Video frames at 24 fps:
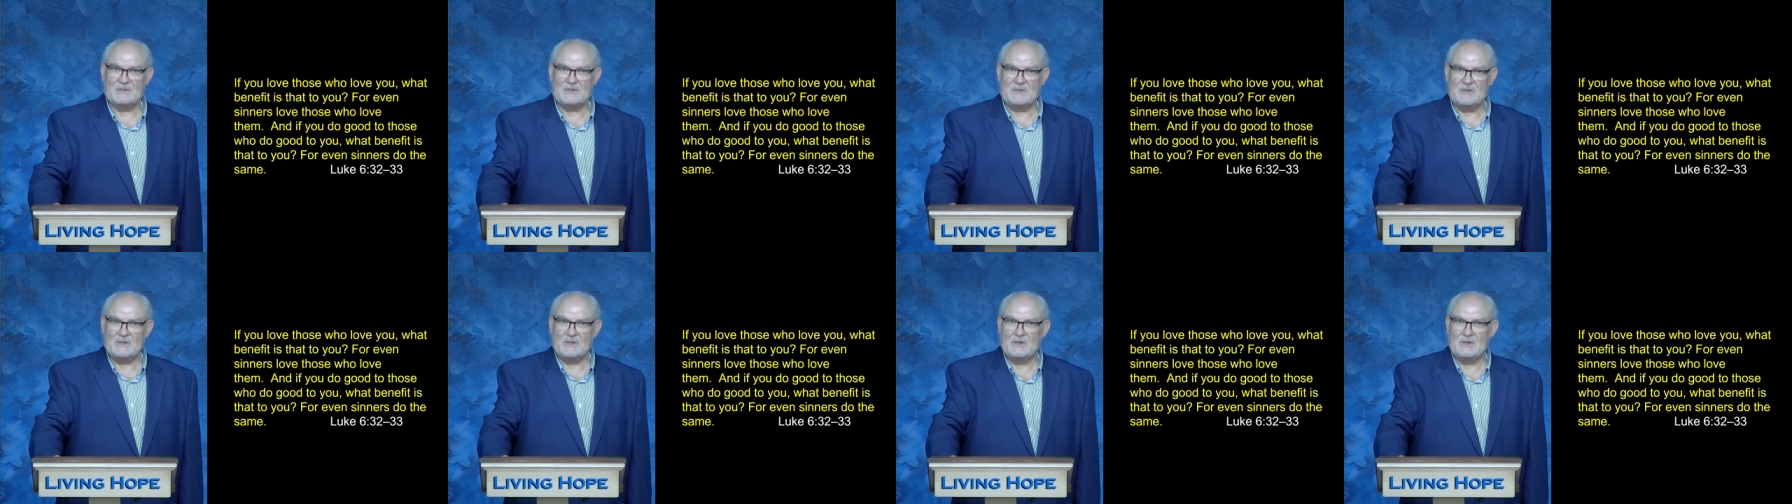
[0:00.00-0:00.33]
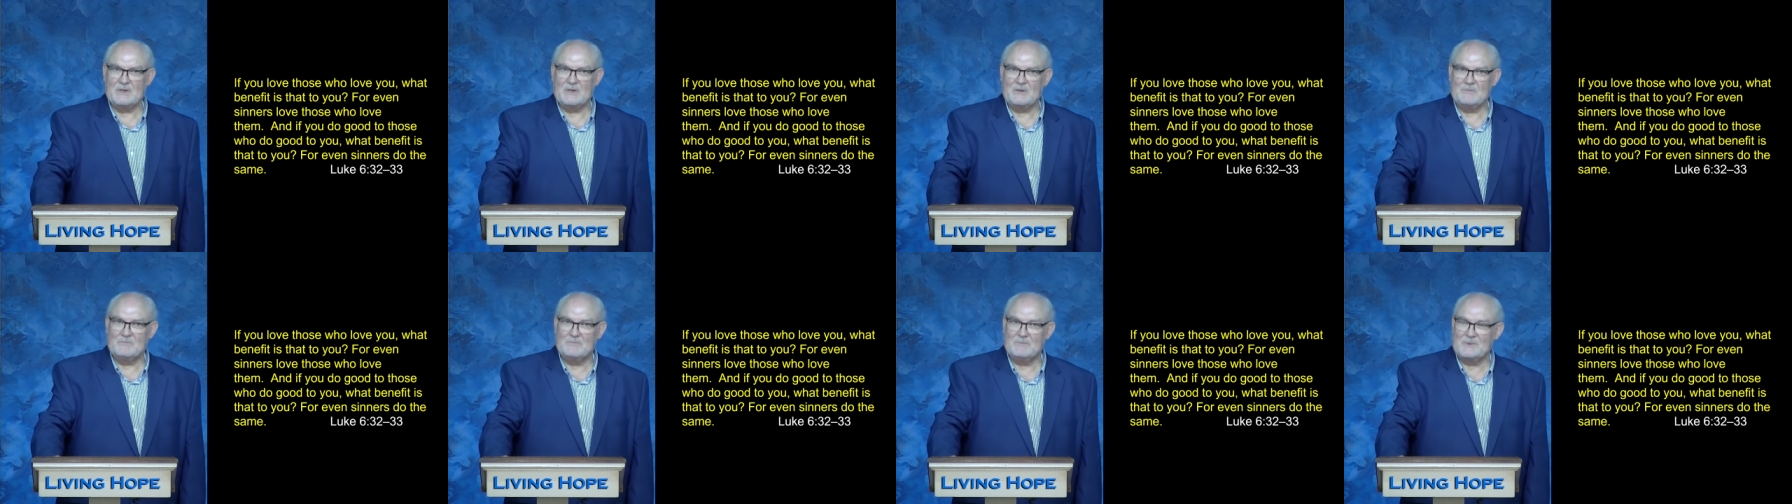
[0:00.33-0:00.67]
to
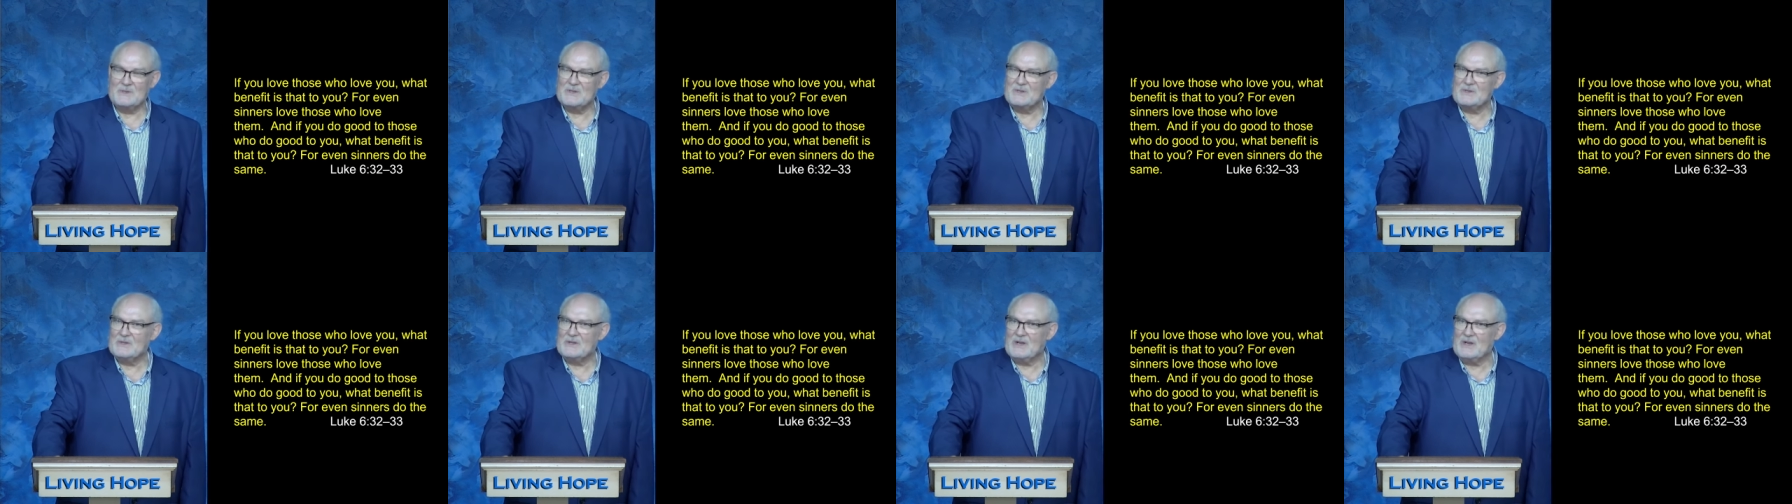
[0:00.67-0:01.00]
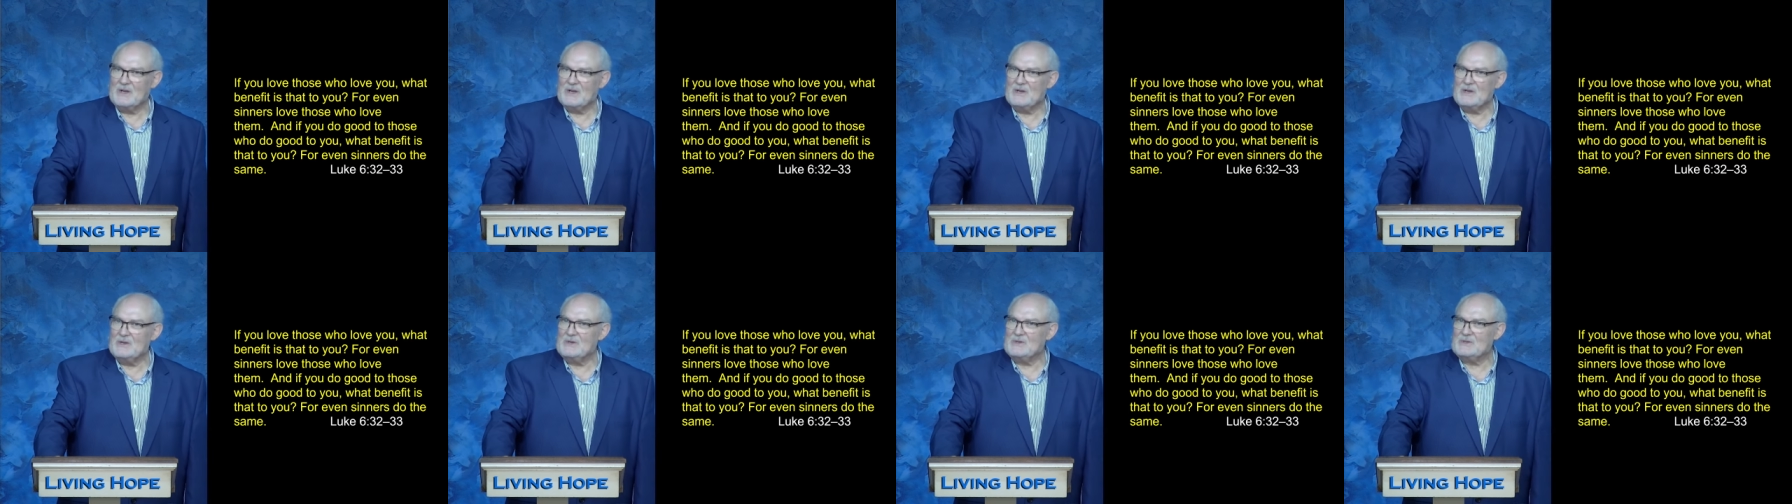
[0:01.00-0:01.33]
whom do,
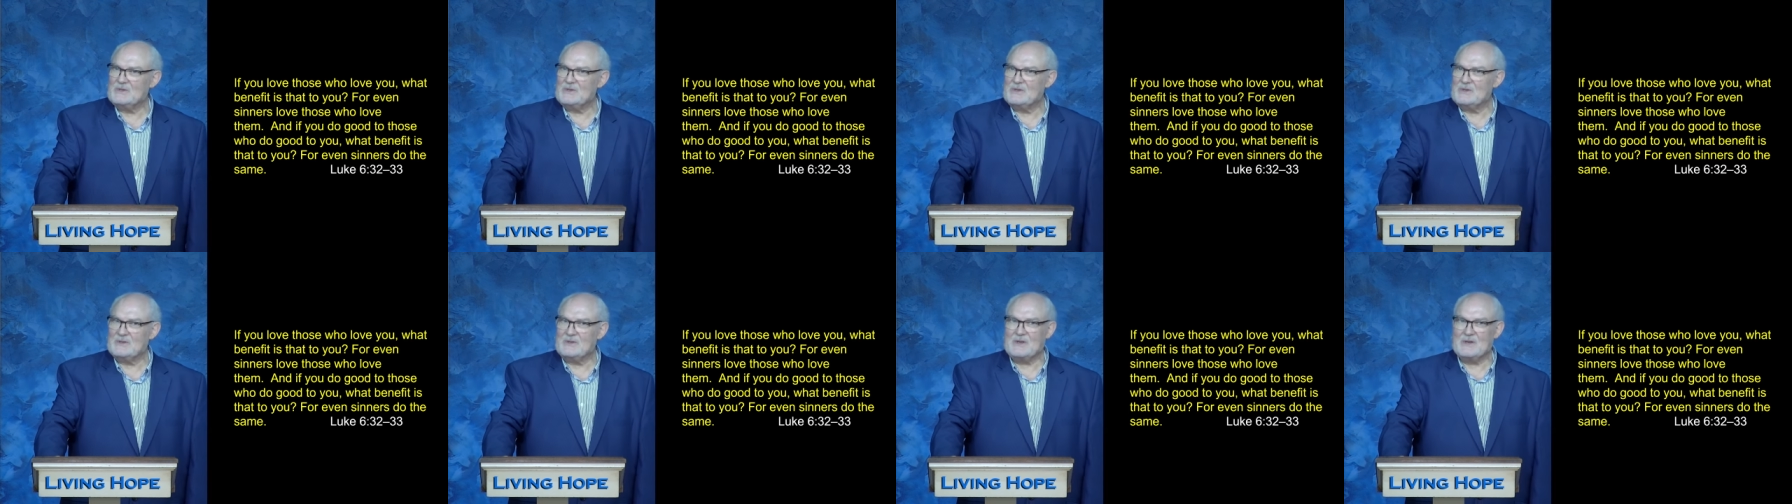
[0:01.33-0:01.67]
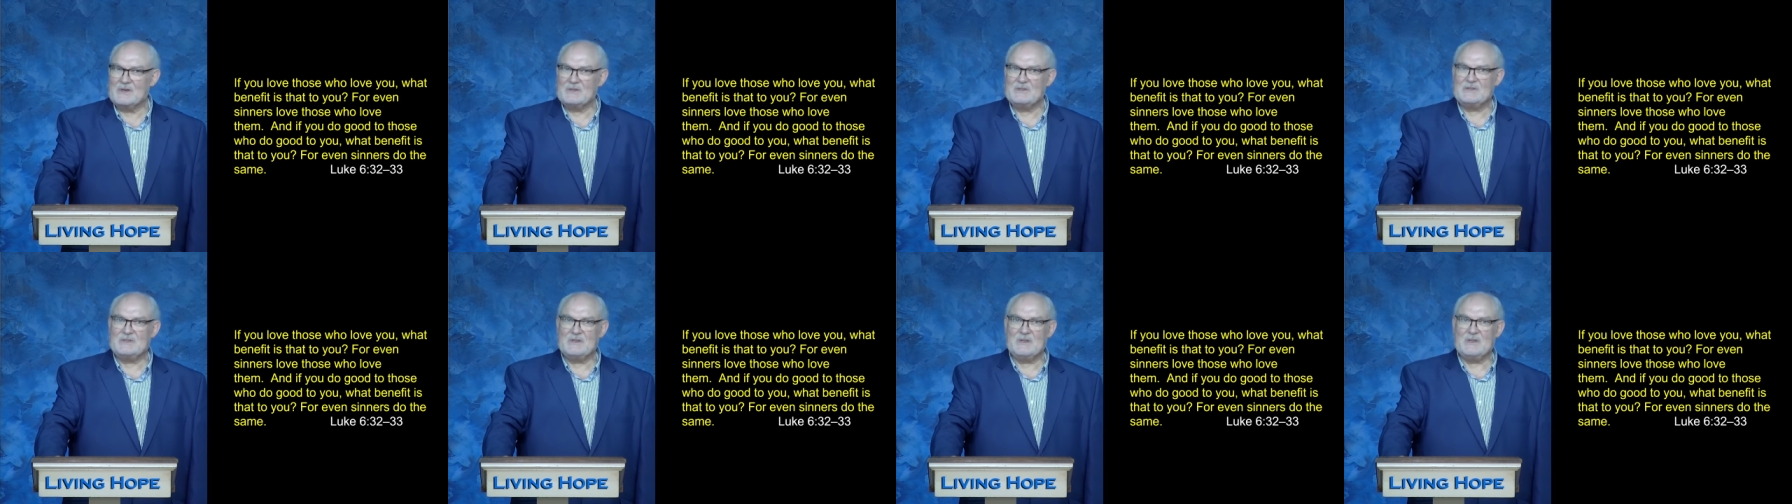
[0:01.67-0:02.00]
who do
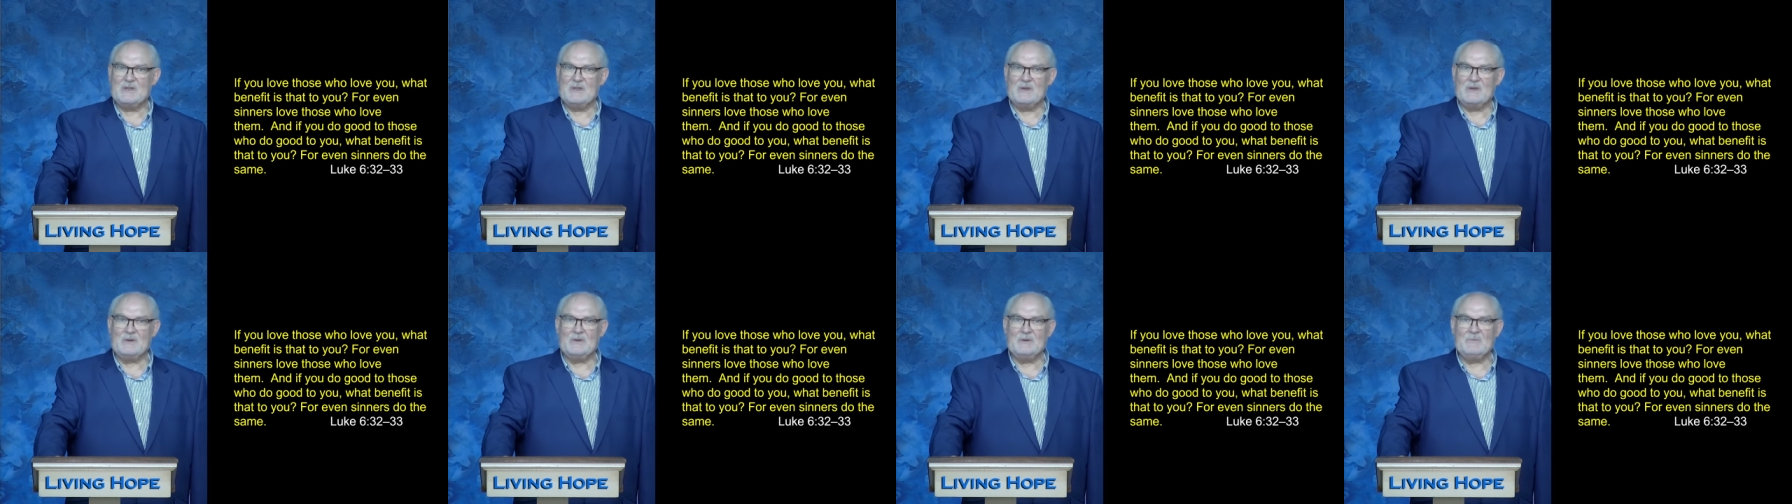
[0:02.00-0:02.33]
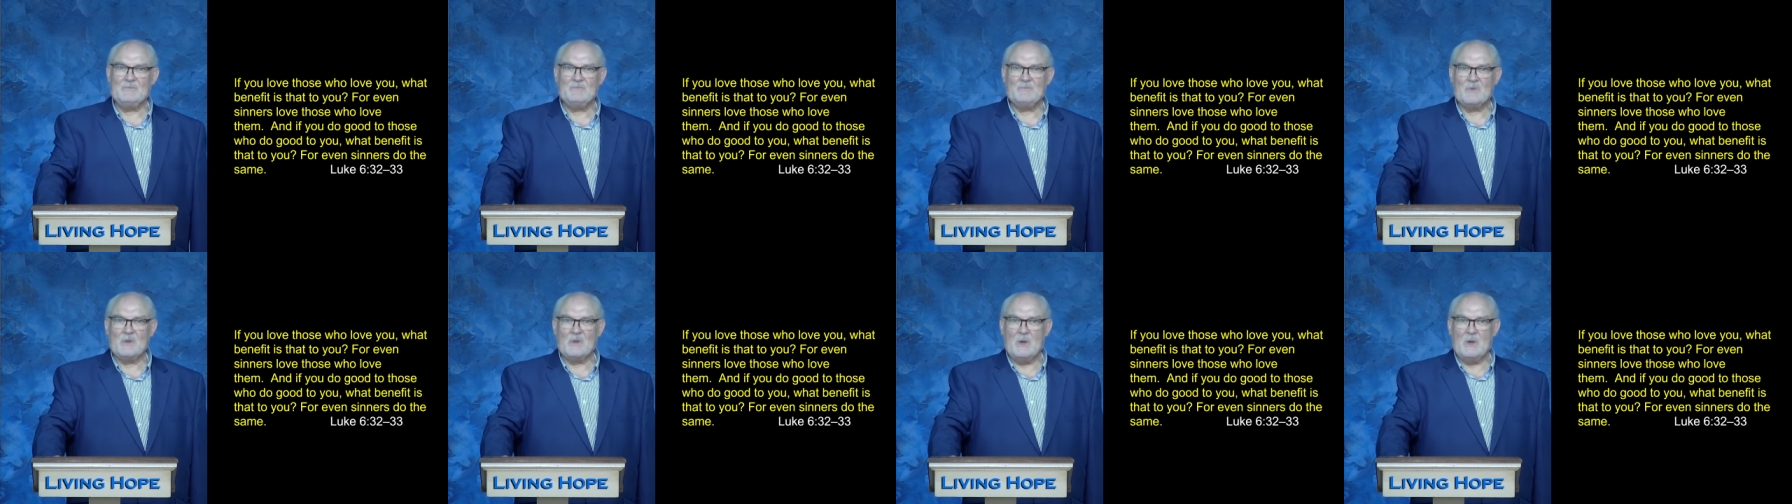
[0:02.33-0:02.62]
good to you,